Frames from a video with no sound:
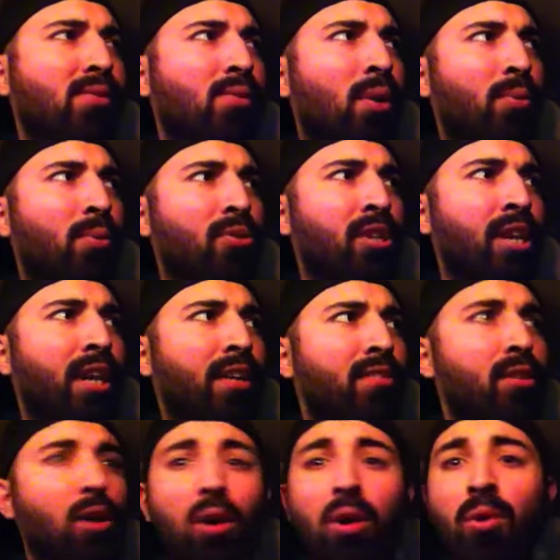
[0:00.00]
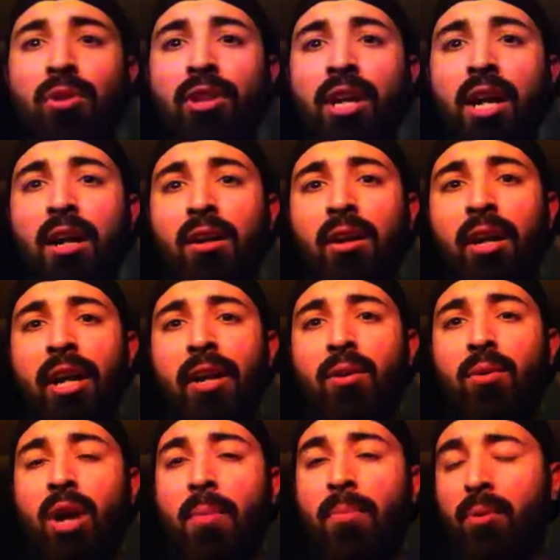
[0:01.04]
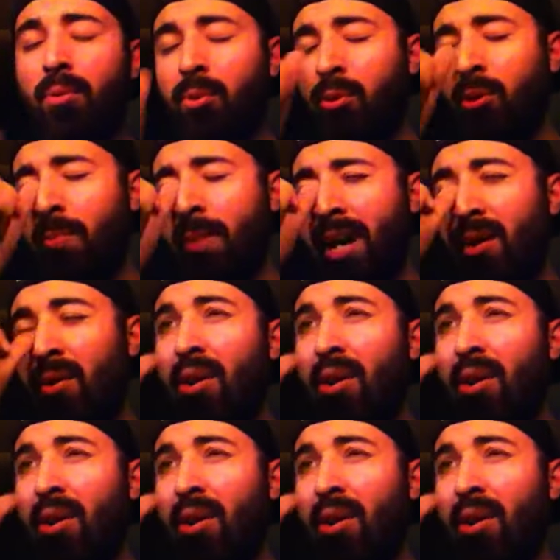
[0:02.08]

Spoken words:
What was next? Oh, the Kurt Angle Robert Roode match.